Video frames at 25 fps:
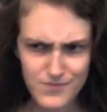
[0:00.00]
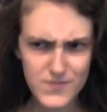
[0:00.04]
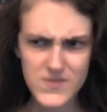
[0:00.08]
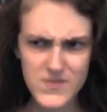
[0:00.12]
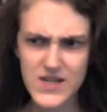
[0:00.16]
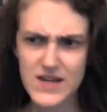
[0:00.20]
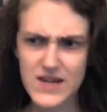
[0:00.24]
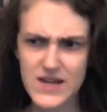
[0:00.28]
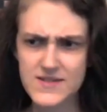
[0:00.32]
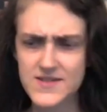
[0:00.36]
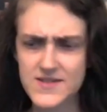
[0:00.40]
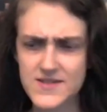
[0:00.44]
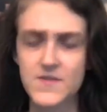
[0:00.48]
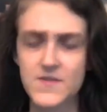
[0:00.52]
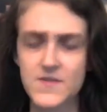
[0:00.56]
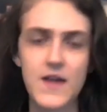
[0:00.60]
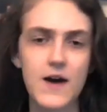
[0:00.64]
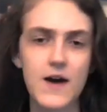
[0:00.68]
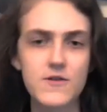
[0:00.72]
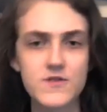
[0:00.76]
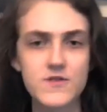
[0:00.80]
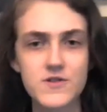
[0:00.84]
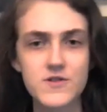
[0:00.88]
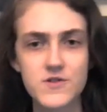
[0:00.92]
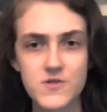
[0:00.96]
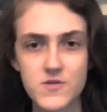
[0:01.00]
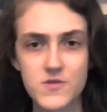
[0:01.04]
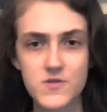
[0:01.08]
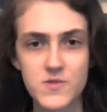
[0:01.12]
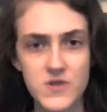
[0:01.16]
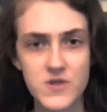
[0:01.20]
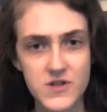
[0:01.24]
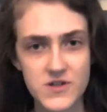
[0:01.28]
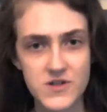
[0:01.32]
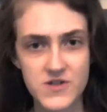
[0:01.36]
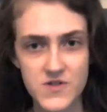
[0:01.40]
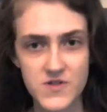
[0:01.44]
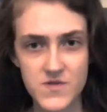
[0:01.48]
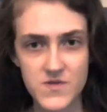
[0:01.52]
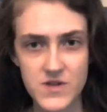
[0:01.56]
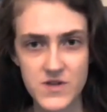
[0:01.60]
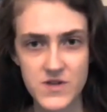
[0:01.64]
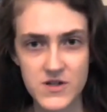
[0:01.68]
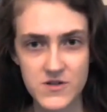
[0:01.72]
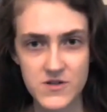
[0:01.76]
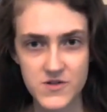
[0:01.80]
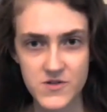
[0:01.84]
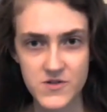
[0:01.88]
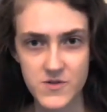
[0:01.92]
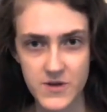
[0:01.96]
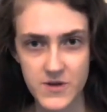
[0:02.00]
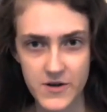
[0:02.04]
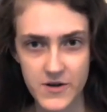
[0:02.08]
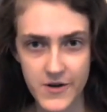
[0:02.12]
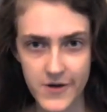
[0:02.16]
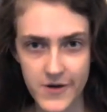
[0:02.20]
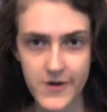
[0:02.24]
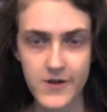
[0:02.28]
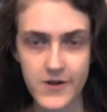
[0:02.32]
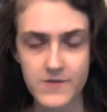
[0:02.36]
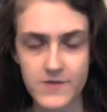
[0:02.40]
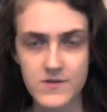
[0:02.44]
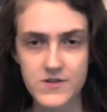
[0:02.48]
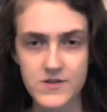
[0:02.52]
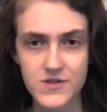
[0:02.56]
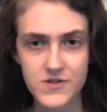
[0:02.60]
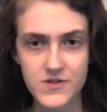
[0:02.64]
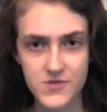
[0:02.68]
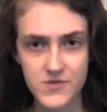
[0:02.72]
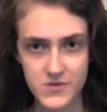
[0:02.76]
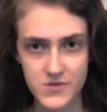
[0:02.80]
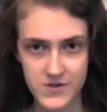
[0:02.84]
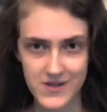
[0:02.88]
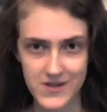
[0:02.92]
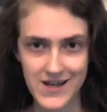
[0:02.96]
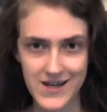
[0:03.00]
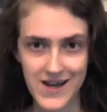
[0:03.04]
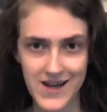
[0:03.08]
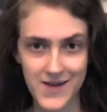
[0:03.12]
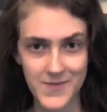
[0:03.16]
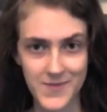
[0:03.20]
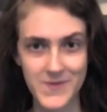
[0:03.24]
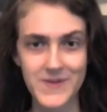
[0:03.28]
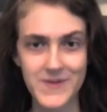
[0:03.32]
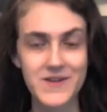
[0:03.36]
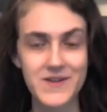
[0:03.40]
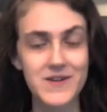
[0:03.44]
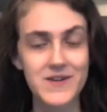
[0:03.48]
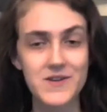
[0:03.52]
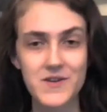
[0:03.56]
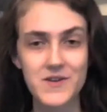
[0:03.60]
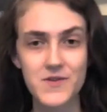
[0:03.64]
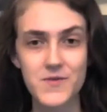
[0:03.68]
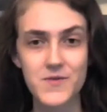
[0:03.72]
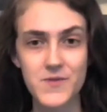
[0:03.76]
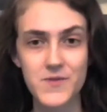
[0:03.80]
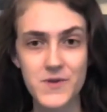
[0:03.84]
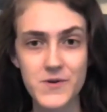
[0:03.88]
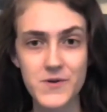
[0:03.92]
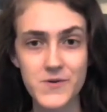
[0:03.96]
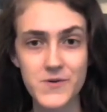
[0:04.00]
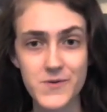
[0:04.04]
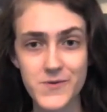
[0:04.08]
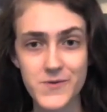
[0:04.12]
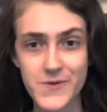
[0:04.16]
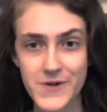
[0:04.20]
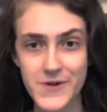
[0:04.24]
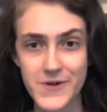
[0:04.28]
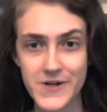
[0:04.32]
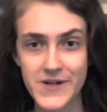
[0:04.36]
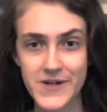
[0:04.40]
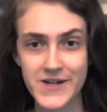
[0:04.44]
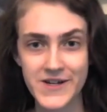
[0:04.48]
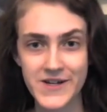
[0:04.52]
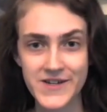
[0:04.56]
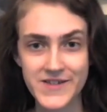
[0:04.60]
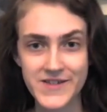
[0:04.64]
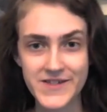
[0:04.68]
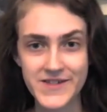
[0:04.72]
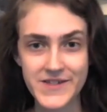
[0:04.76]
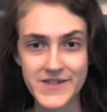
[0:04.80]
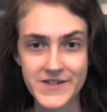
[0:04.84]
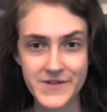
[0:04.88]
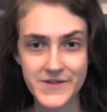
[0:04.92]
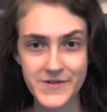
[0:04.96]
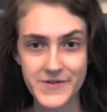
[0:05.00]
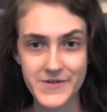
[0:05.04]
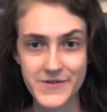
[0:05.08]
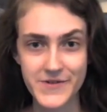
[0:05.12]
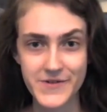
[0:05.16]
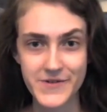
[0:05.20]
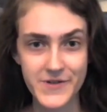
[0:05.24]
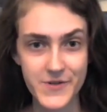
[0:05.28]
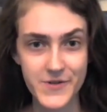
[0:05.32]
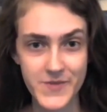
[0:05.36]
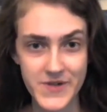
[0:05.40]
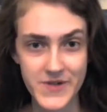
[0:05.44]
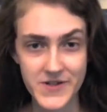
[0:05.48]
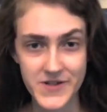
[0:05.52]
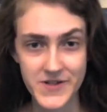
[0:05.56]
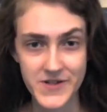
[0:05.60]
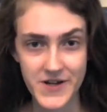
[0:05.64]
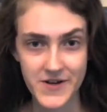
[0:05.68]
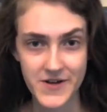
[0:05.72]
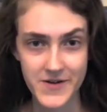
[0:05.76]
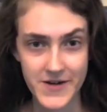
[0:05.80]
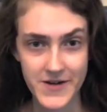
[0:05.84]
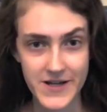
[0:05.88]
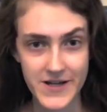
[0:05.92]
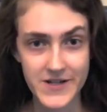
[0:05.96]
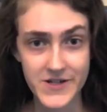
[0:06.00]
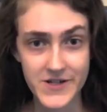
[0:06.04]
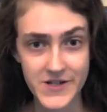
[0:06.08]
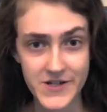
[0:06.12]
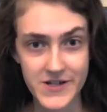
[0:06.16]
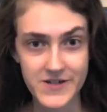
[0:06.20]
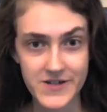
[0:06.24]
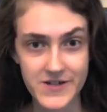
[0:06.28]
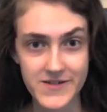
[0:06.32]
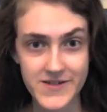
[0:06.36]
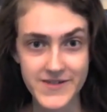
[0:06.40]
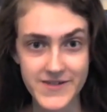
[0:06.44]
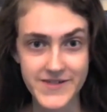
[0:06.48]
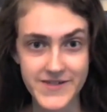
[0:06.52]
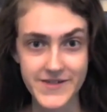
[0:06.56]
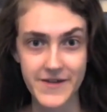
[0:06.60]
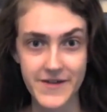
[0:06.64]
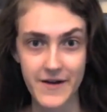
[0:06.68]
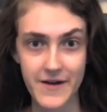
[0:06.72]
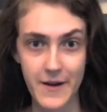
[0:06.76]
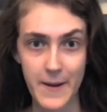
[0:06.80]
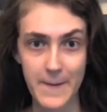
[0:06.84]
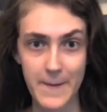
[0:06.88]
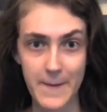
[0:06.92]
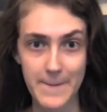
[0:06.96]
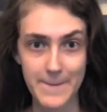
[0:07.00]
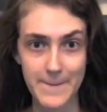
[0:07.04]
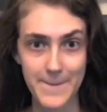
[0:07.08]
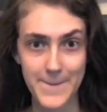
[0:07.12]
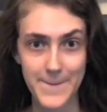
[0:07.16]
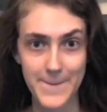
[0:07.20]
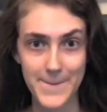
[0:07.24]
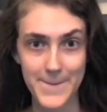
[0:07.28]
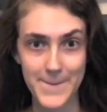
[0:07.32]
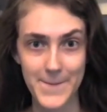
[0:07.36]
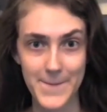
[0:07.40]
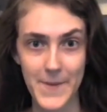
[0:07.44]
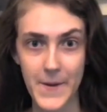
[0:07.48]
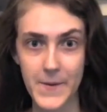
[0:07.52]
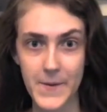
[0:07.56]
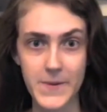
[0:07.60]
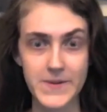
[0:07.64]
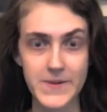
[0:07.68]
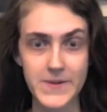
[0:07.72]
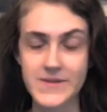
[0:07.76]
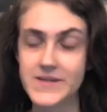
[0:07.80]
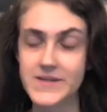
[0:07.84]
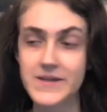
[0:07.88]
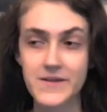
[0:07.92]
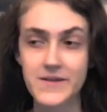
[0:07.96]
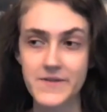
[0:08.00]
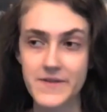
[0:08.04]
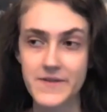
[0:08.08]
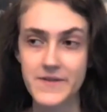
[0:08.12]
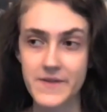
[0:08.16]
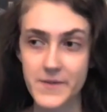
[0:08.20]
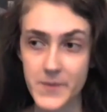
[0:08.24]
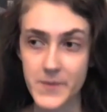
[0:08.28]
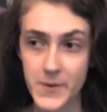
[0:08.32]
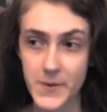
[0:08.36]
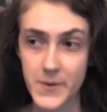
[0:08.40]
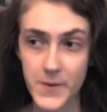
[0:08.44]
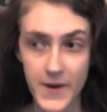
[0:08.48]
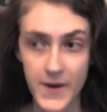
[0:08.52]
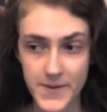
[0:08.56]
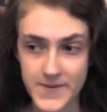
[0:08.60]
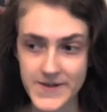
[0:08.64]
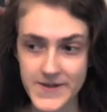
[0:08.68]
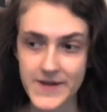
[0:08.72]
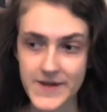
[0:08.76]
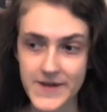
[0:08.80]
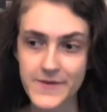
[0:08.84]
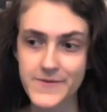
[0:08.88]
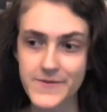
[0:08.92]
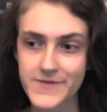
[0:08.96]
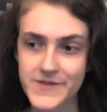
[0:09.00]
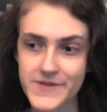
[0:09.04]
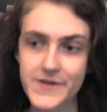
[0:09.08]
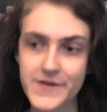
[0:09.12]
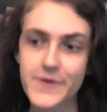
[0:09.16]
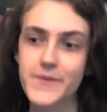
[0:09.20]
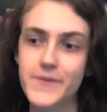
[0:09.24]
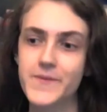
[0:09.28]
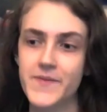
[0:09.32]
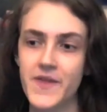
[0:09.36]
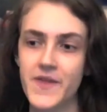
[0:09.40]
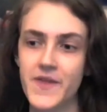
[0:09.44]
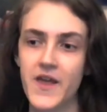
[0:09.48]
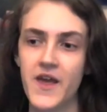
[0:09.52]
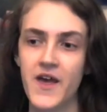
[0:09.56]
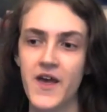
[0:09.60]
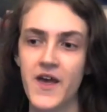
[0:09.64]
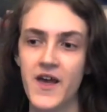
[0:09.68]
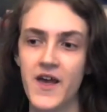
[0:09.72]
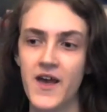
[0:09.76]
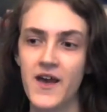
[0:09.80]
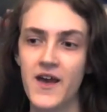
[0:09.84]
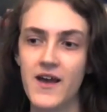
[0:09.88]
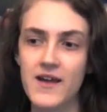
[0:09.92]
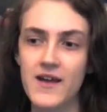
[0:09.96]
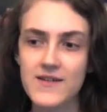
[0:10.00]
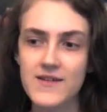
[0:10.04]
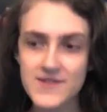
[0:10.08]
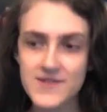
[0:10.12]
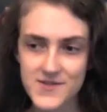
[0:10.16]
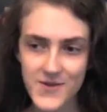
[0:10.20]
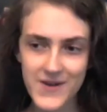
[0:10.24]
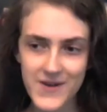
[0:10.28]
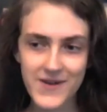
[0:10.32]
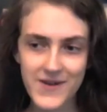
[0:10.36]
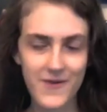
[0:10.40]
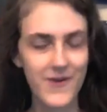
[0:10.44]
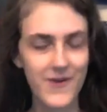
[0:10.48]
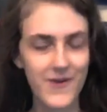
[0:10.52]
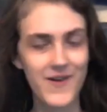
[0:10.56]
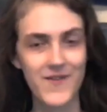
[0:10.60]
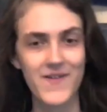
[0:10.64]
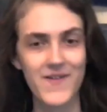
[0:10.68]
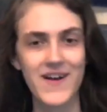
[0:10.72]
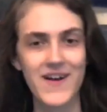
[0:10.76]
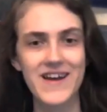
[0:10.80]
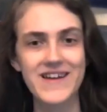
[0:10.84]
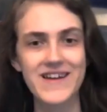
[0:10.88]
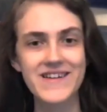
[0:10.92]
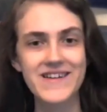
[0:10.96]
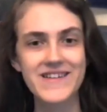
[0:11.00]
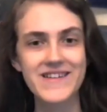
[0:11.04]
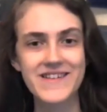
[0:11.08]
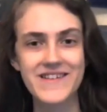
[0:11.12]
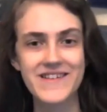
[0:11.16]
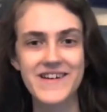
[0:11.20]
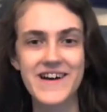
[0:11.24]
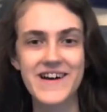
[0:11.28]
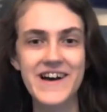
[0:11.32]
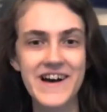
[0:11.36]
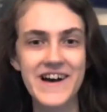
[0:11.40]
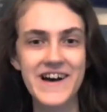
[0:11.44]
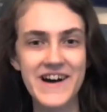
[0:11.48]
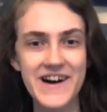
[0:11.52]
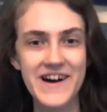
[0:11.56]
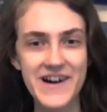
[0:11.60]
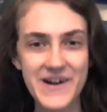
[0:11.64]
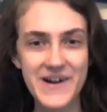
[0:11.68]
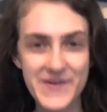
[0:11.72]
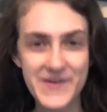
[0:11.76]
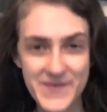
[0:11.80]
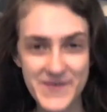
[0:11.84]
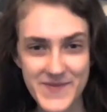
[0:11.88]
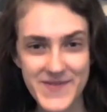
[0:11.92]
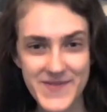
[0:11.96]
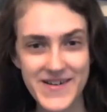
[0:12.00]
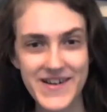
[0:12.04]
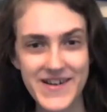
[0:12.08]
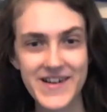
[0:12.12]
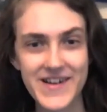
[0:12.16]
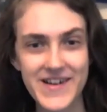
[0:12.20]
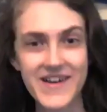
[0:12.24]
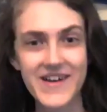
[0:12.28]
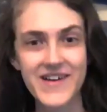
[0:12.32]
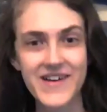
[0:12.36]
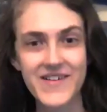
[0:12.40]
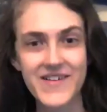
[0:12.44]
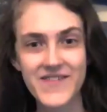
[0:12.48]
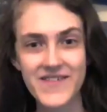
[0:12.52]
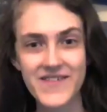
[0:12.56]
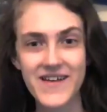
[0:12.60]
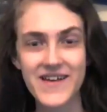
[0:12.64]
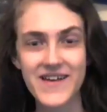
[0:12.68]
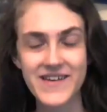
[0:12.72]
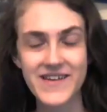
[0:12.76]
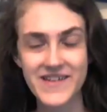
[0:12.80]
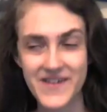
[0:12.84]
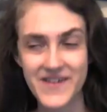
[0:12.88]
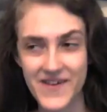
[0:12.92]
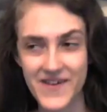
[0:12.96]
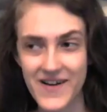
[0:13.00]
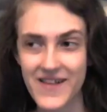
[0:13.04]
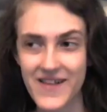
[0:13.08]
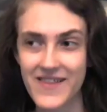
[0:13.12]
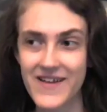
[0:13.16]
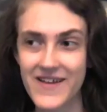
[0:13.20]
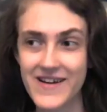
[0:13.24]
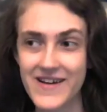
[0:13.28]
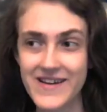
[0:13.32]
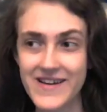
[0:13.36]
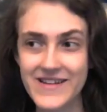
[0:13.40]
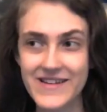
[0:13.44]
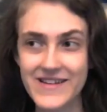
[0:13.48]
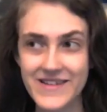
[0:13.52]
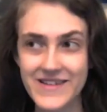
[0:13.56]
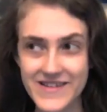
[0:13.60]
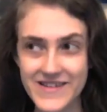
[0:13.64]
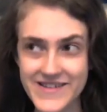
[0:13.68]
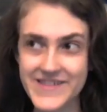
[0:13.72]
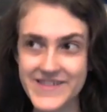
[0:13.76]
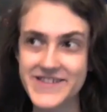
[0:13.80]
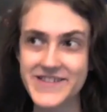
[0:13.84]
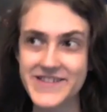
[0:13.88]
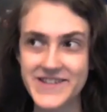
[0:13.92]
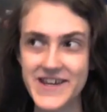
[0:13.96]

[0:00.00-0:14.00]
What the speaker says: tens of thousands or millions of years to occur, and this is really happening in a few single human generations, that we're seeing everything be wiped out. So it's quite horrifying. A lot needs to